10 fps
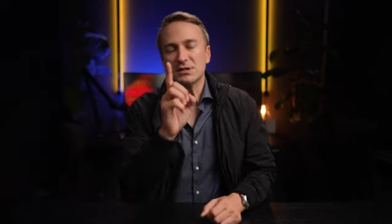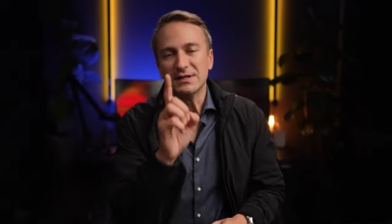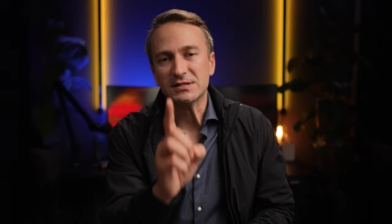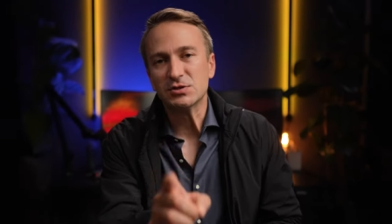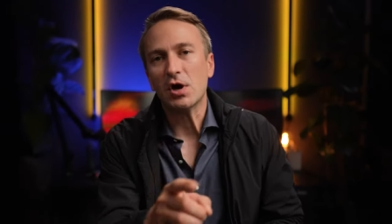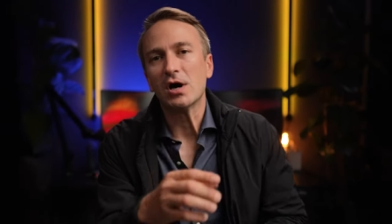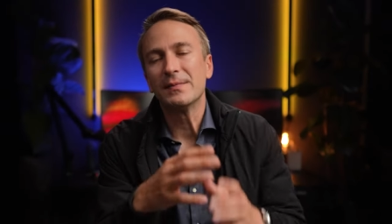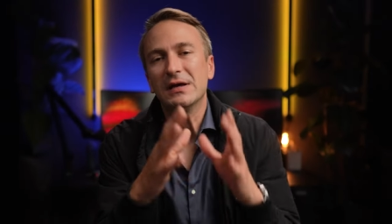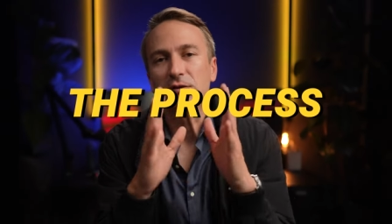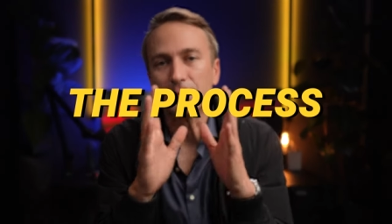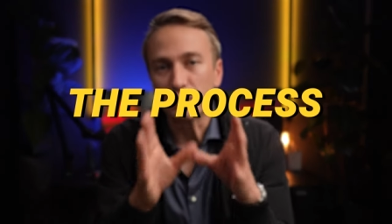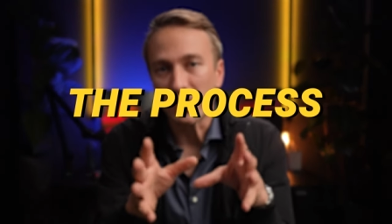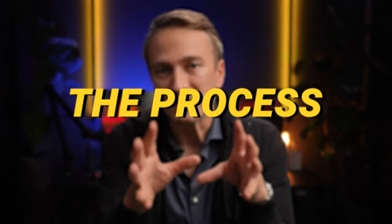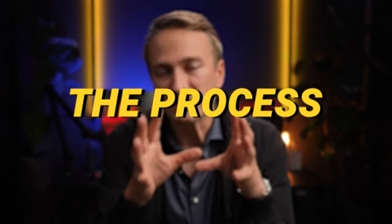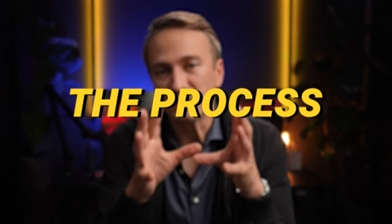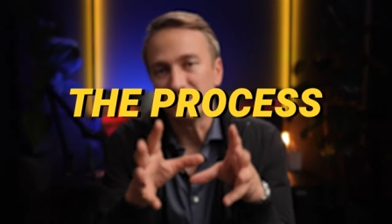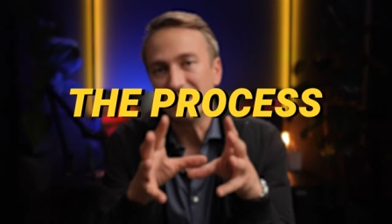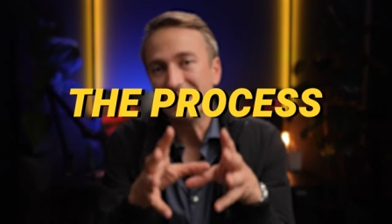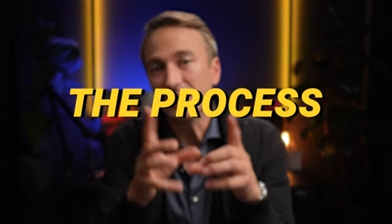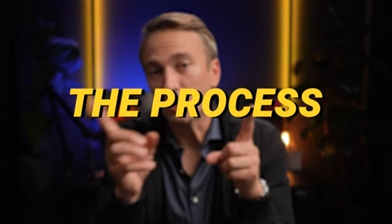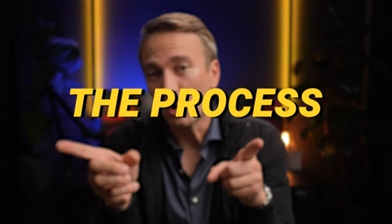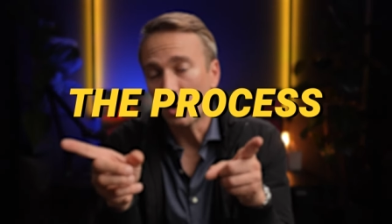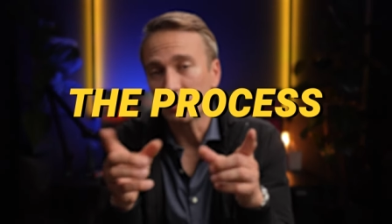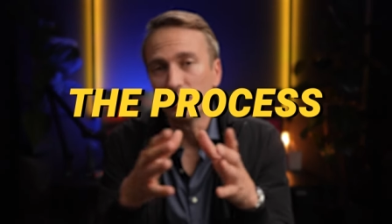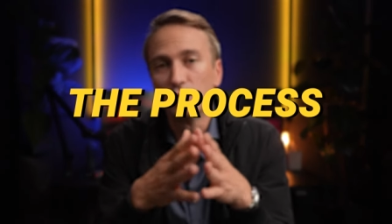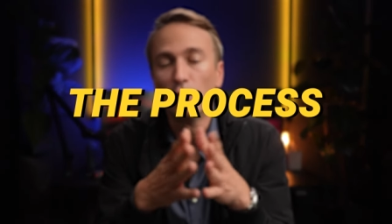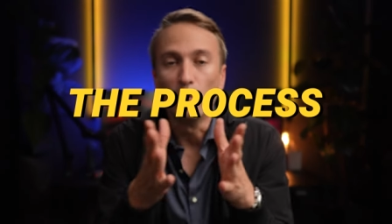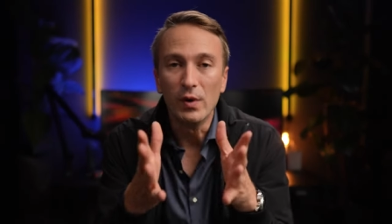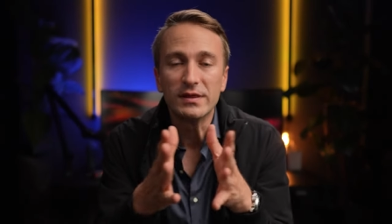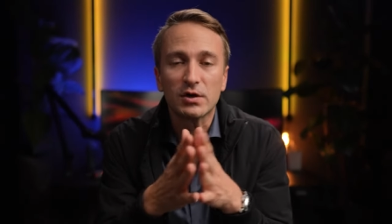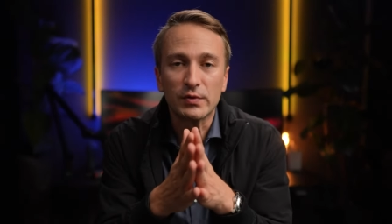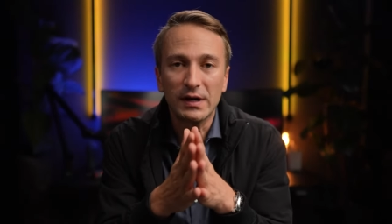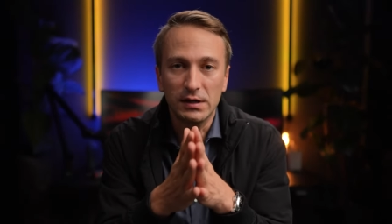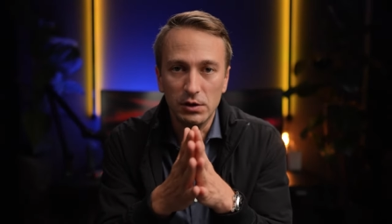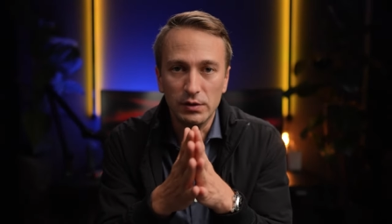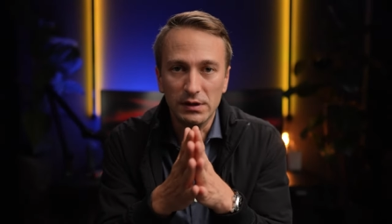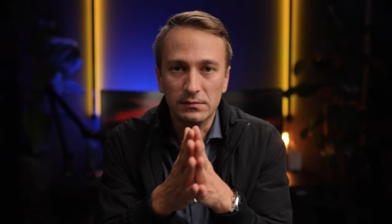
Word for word: Let's talk about the process of getting a car loan with a credit union.